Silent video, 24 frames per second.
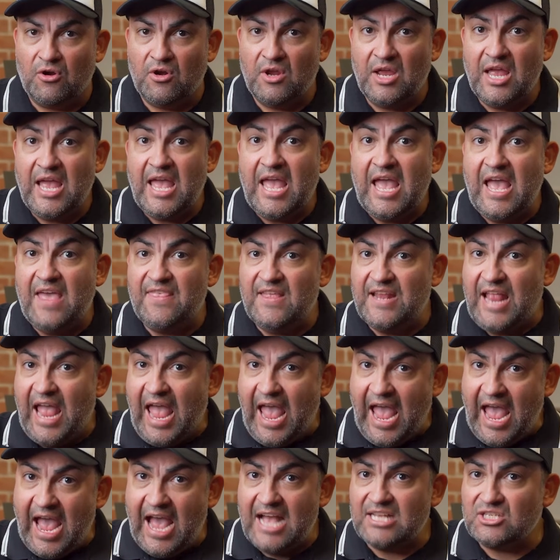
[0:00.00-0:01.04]
and
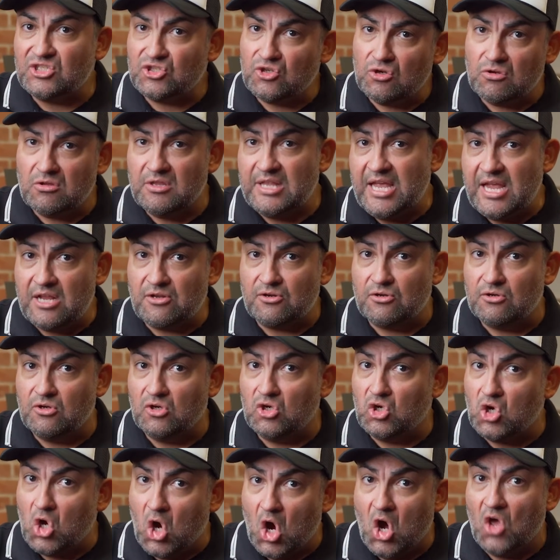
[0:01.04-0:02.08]
then ask your lender to
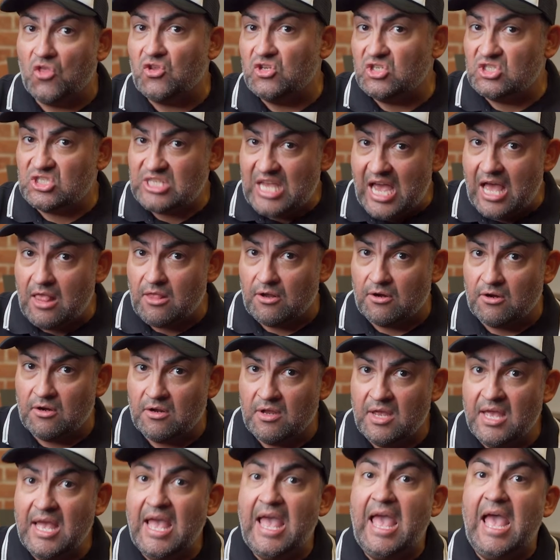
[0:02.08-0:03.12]
call the seller
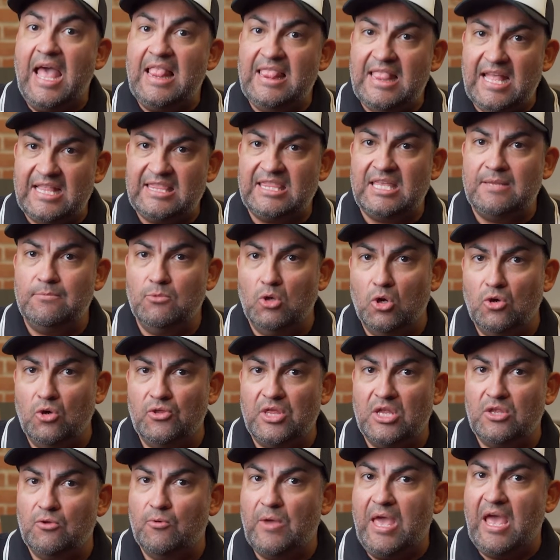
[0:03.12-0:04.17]
and let them know
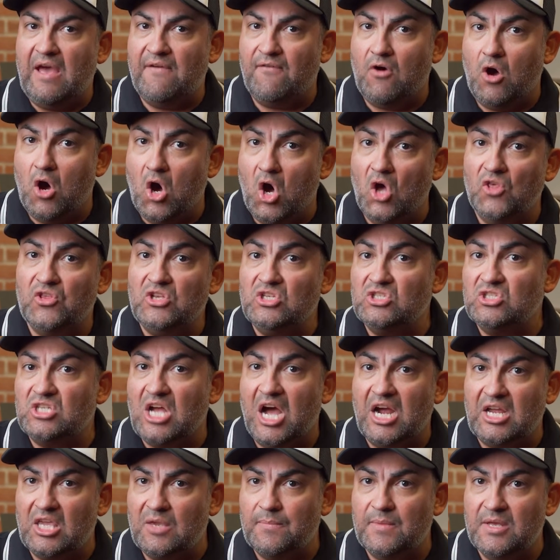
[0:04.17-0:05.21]
that you have all these
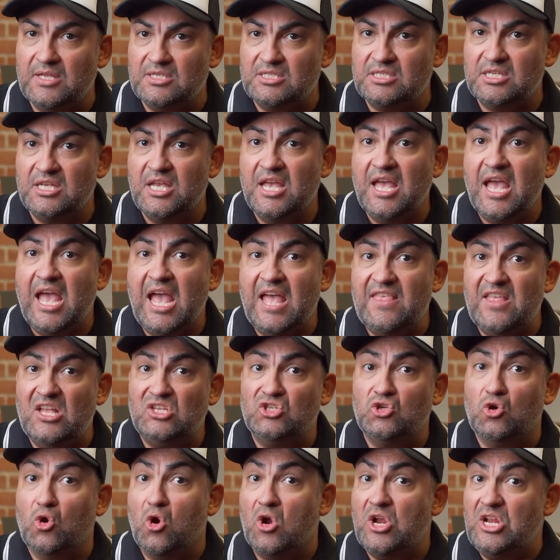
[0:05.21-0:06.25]
documents and
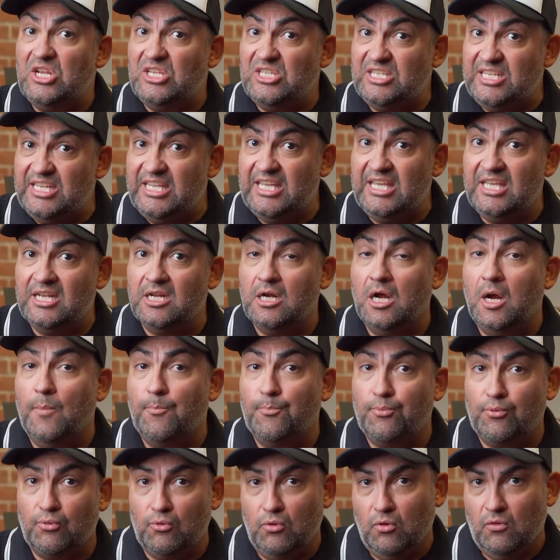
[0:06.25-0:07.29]
that you are indeed
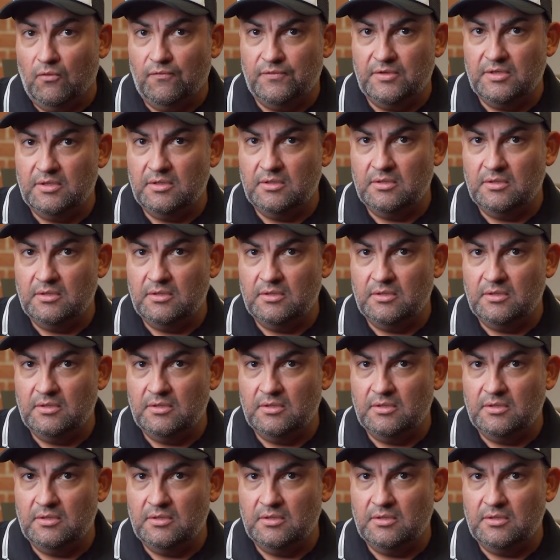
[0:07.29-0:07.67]
approved.